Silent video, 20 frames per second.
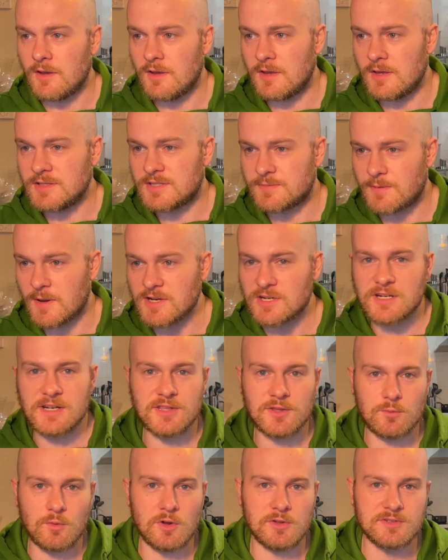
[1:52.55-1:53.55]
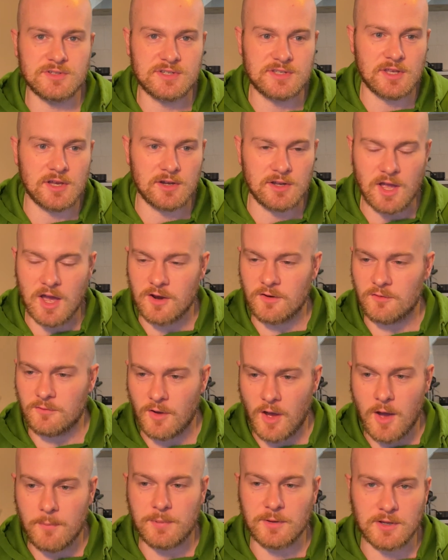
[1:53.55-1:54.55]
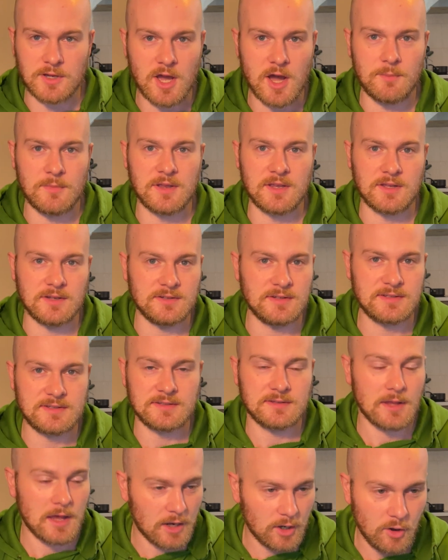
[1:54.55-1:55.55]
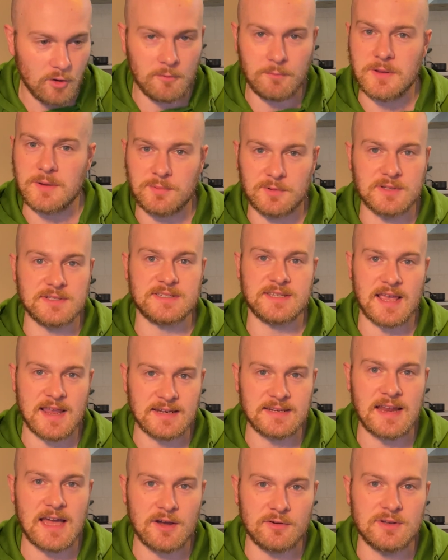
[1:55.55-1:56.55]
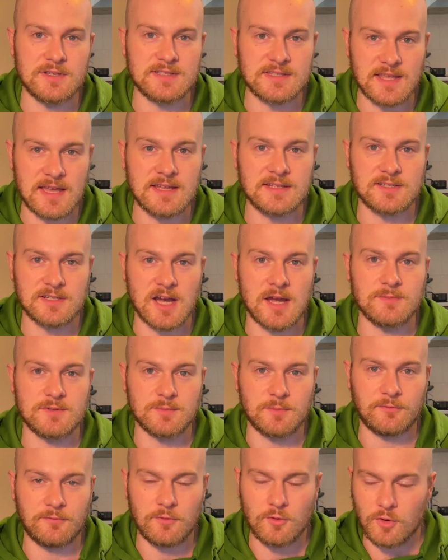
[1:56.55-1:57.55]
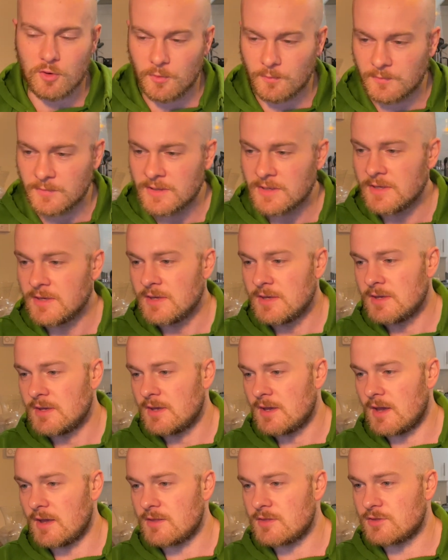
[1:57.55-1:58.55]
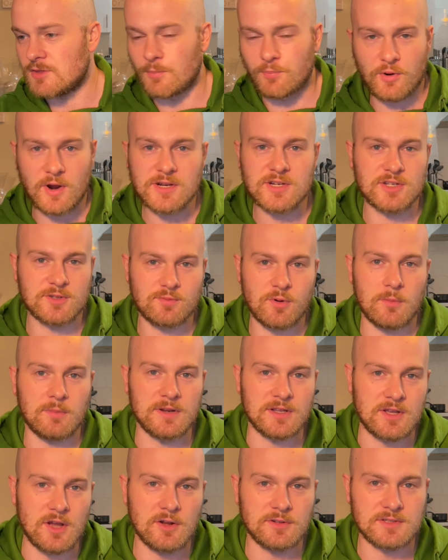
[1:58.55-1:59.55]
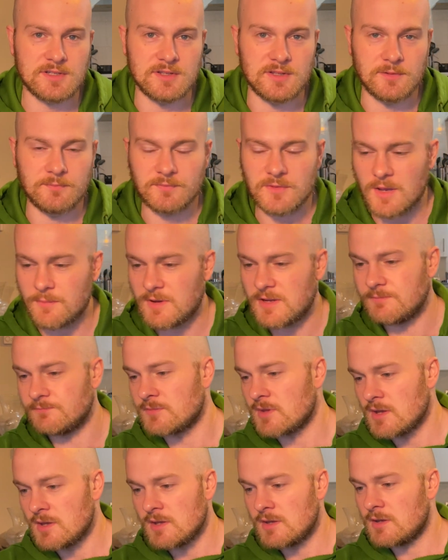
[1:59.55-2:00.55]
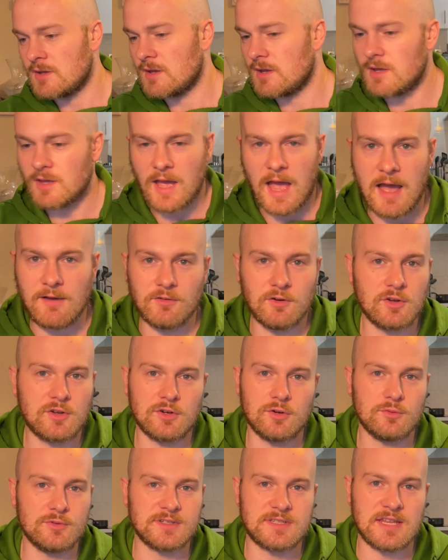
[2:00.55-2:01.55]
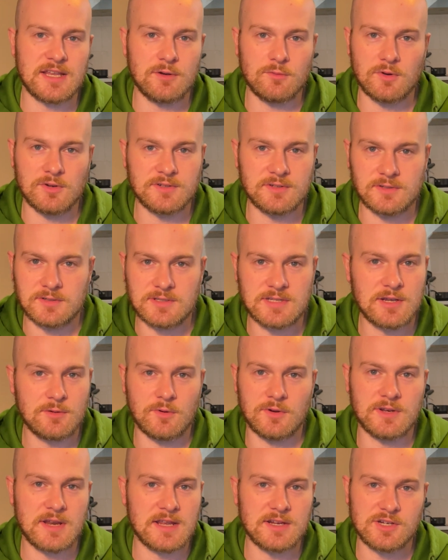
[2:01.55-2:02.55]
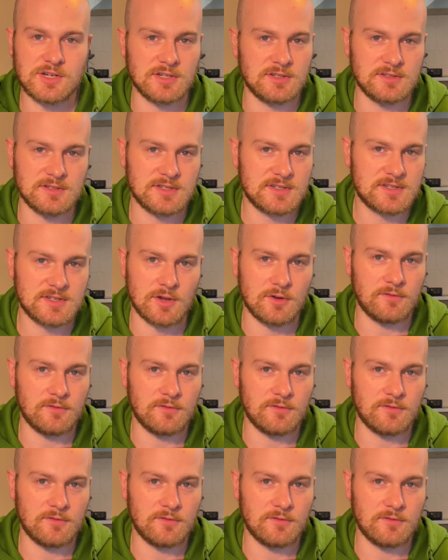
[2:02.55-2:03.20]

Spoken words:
especially the ones that are kind of up and coming, and a lot of people are saying now it's their time to perform, the pressure's probably got to them. I mean, have a look at all the tier one nations so